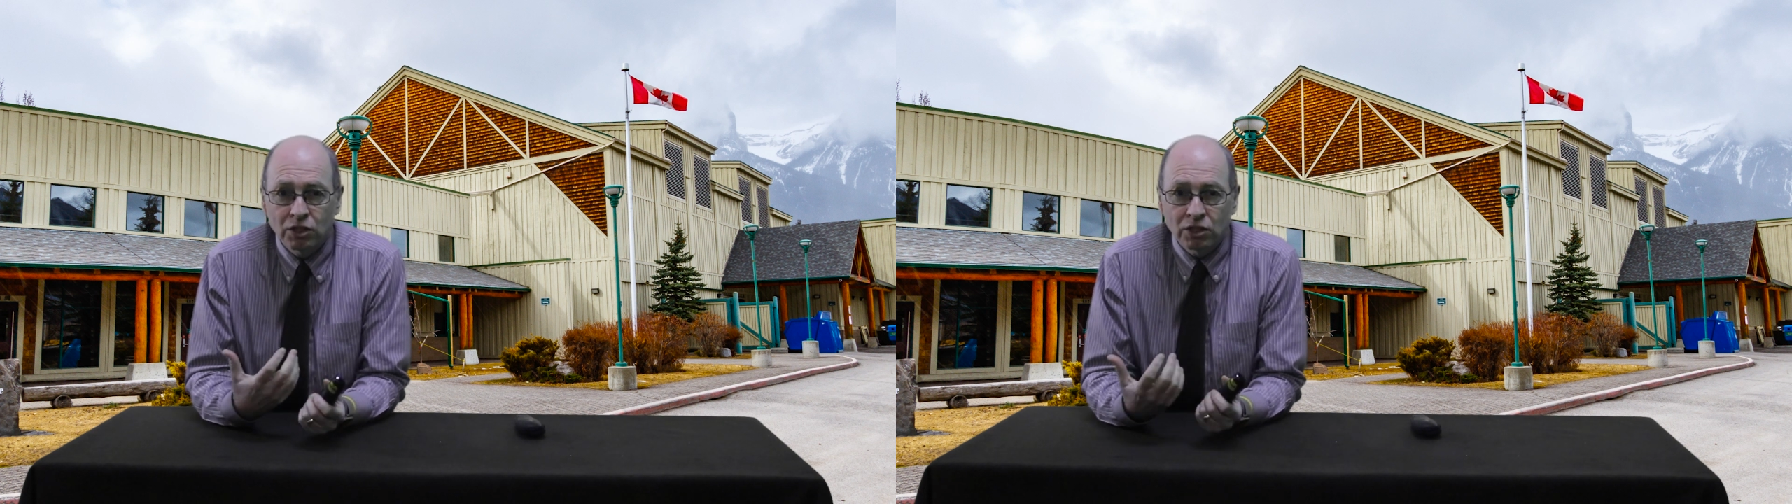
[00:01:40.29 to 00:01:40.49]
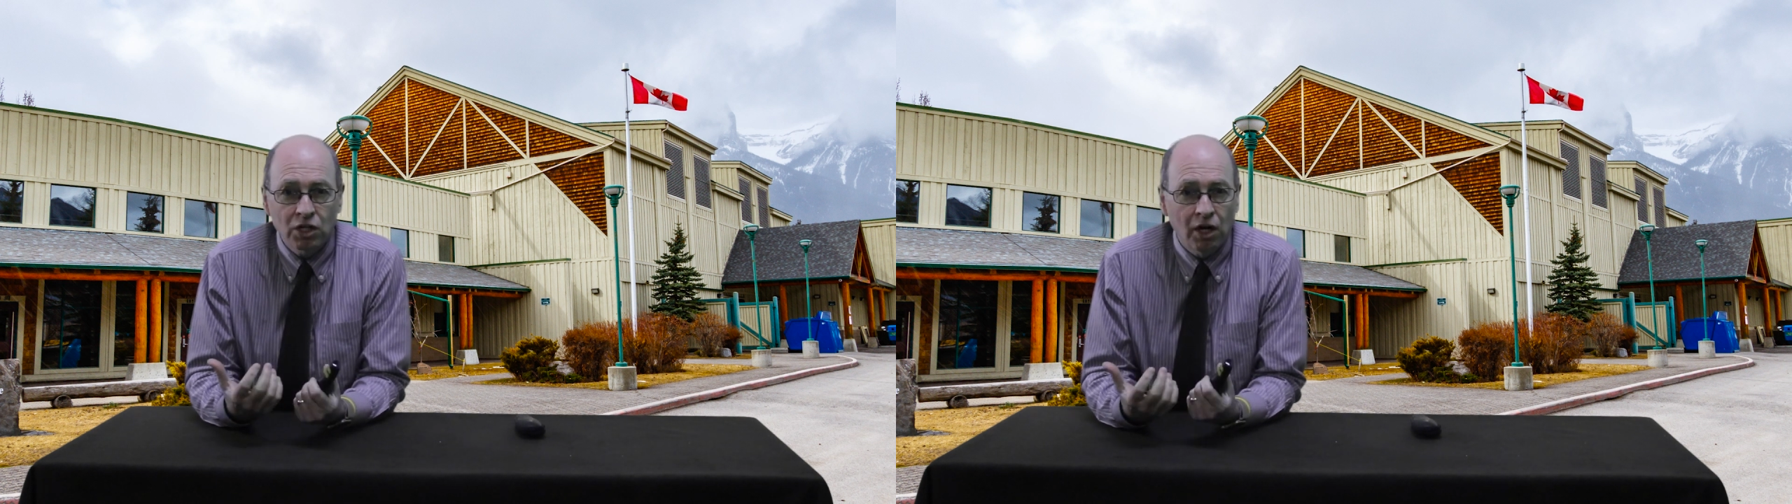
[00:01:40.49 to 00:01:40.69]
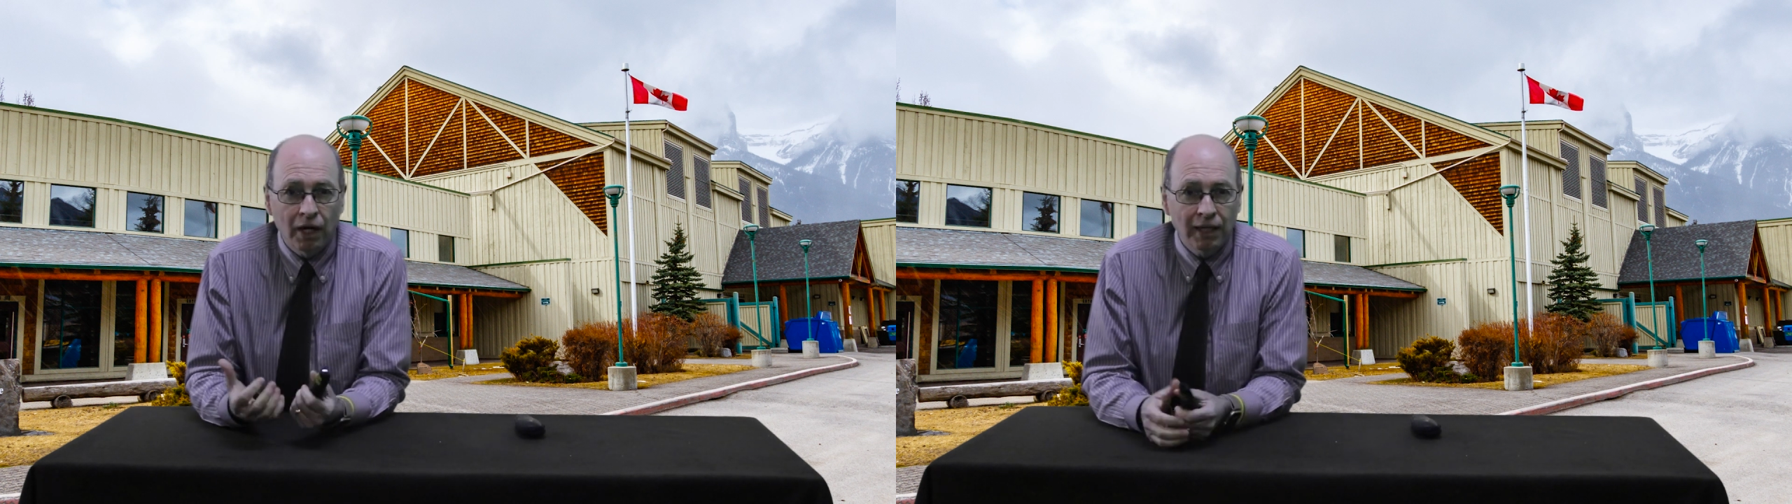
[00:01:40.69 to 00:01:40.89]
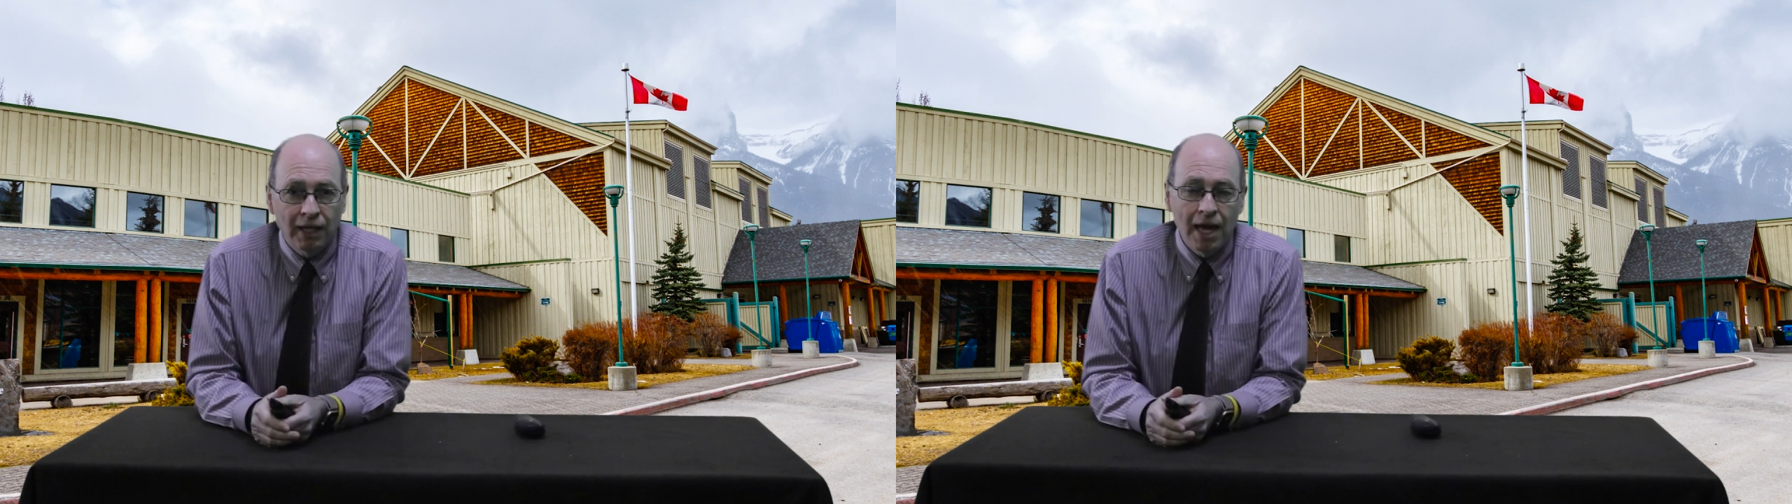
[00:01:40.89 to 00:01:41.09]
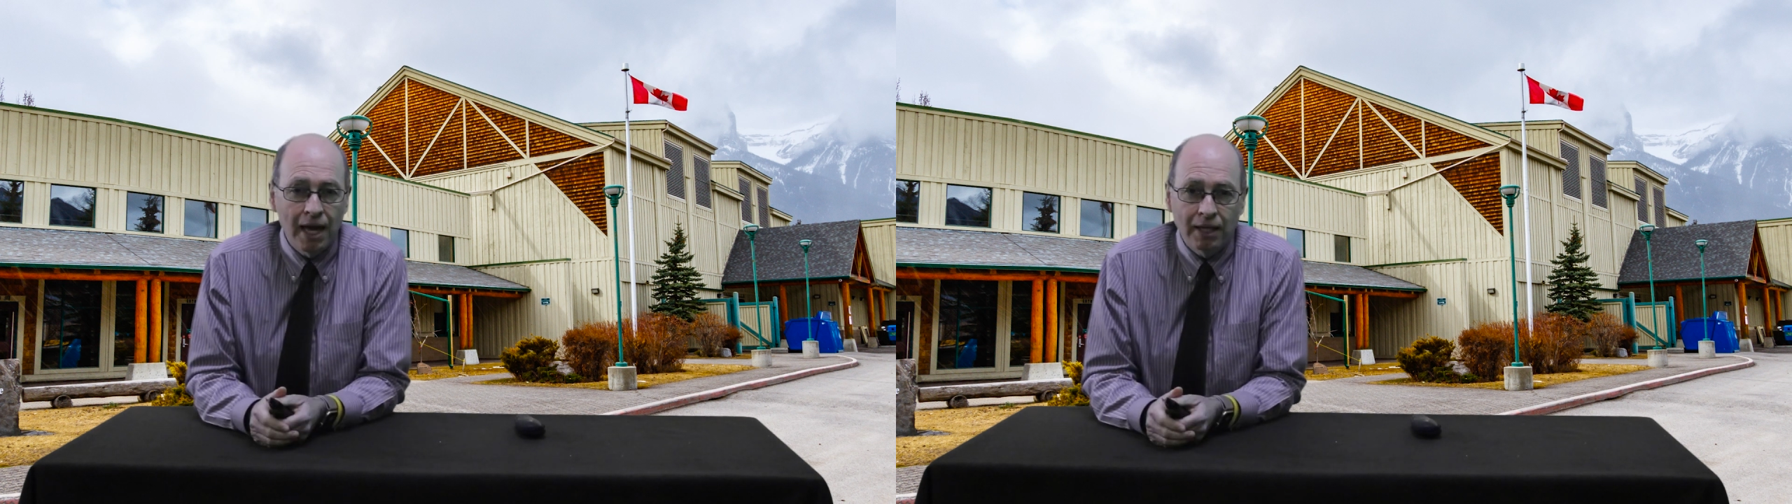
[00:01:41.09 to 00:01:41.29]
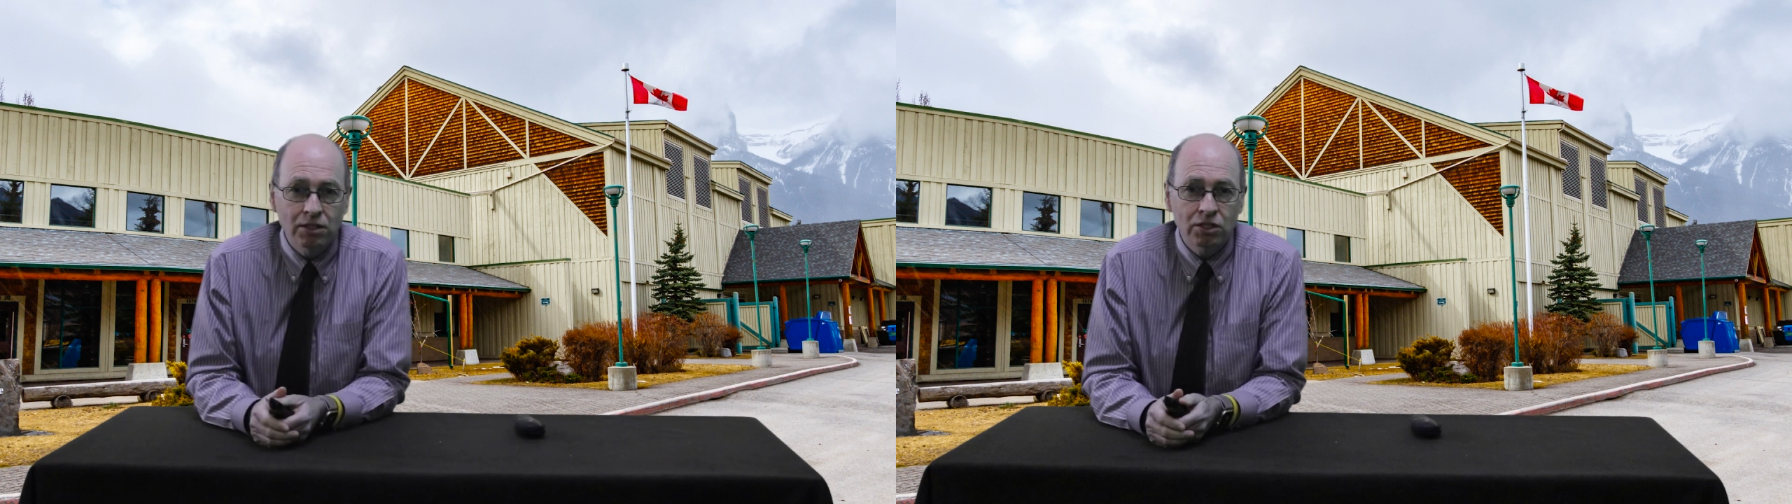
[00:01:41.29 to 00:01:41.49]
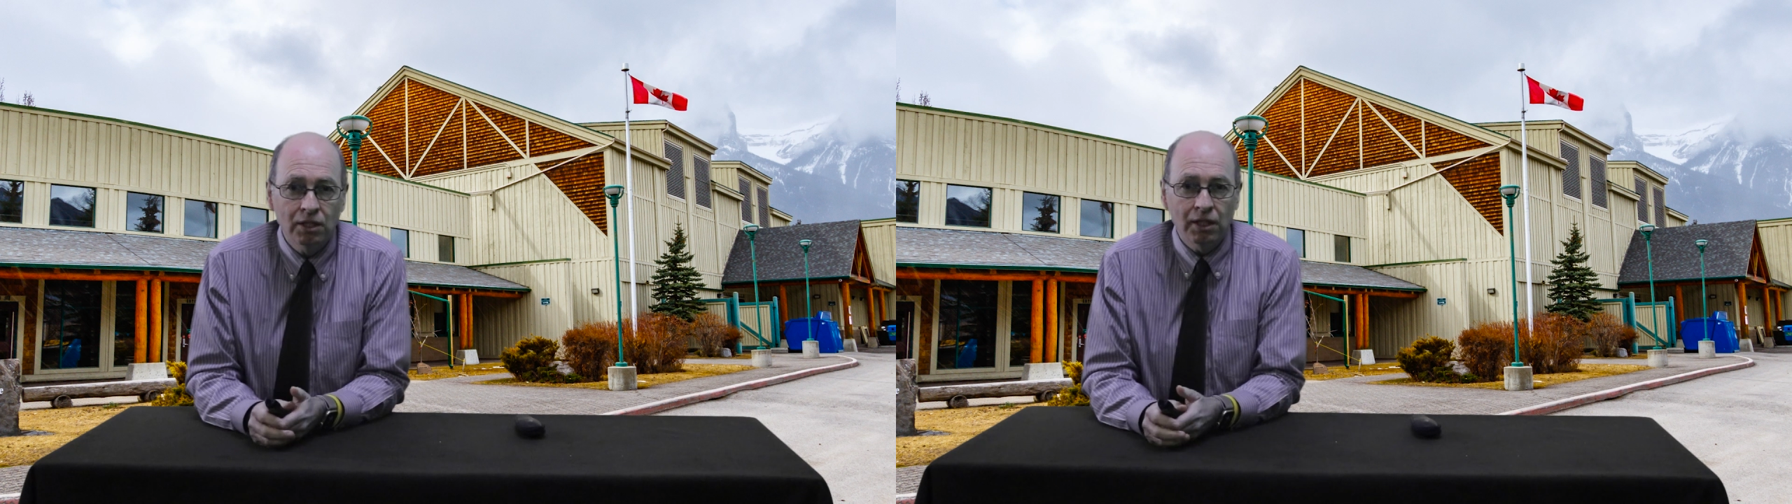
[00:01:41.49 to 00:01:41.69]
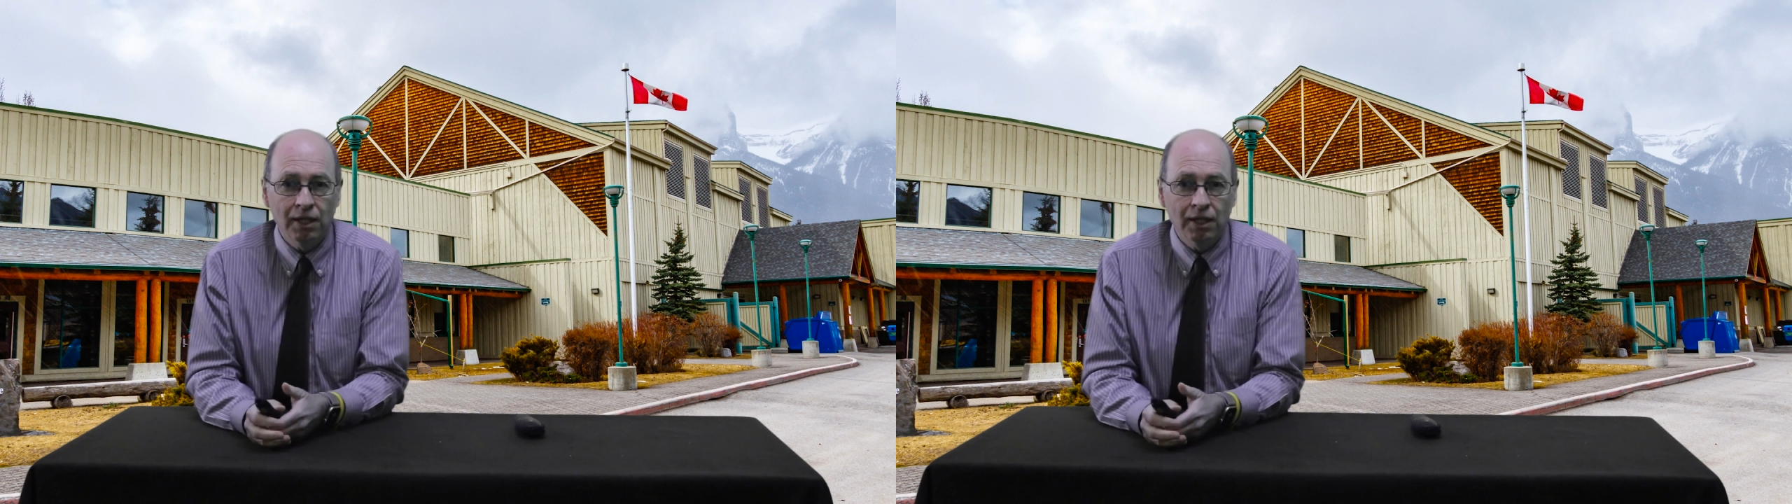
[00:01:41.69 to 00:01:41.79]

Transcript: just talking heads,